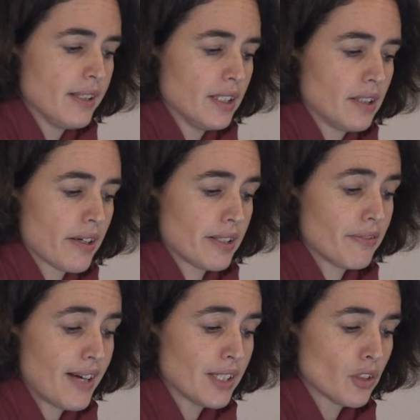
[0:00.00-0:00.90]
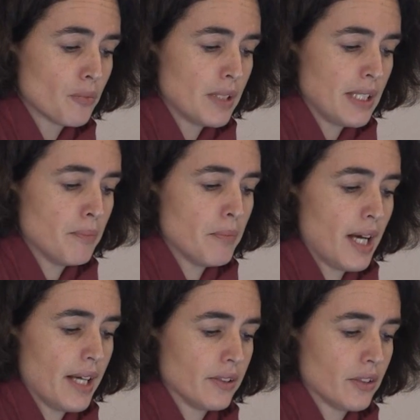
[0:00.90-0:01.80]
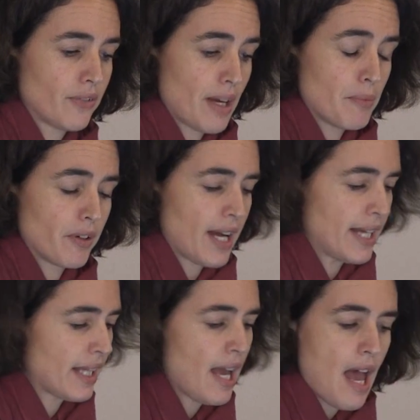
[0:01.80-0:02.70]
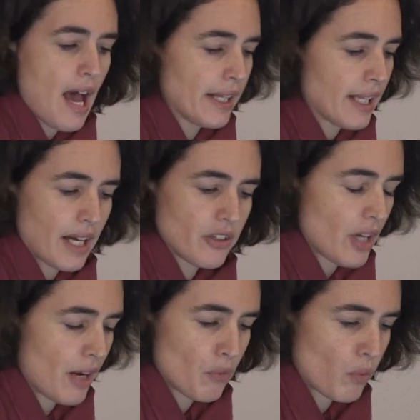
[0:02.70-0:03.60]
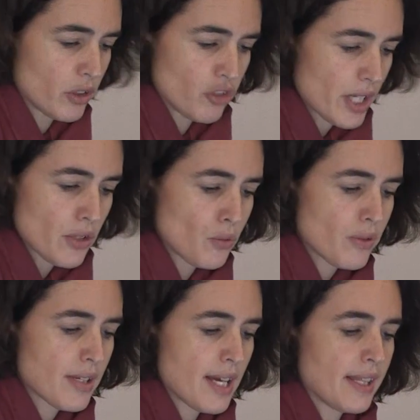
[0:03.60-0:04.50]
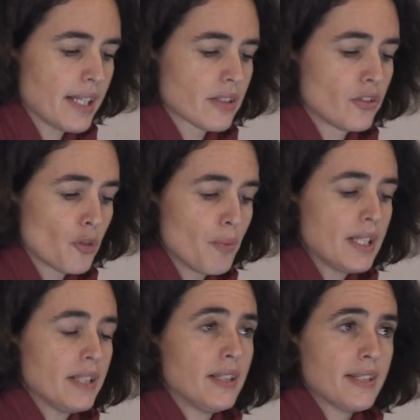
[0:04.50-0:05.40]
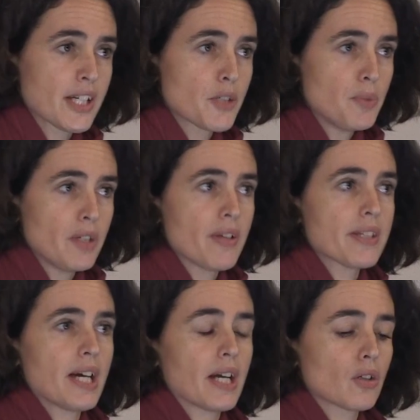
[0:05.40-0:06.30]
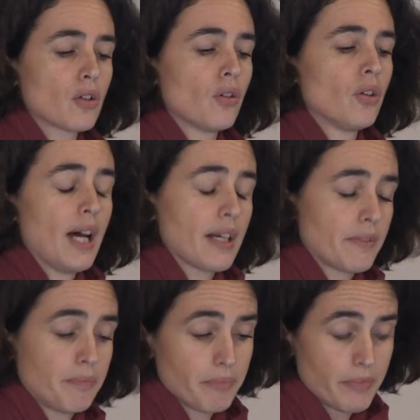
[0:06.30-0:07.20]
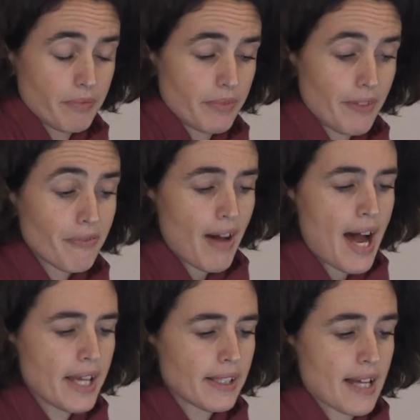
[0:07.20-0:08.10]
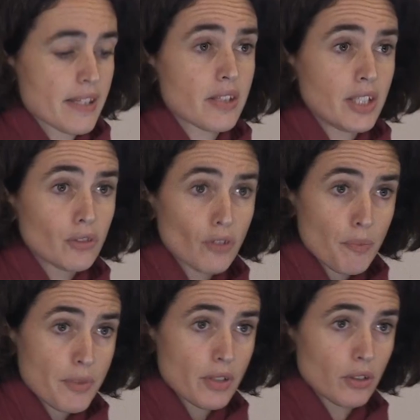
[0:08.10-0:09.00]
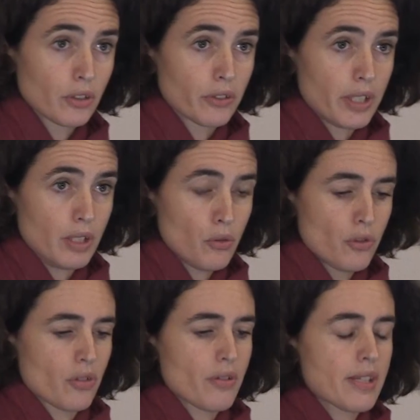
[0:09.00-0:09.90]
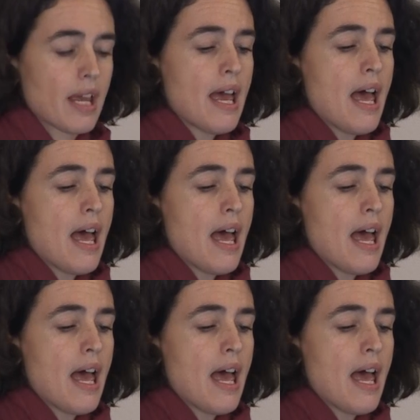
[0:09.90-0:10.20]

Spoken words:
that are the phantom limb and the rubber hand. And I want just to say that normally these experiences are defined as syndromes or illusions,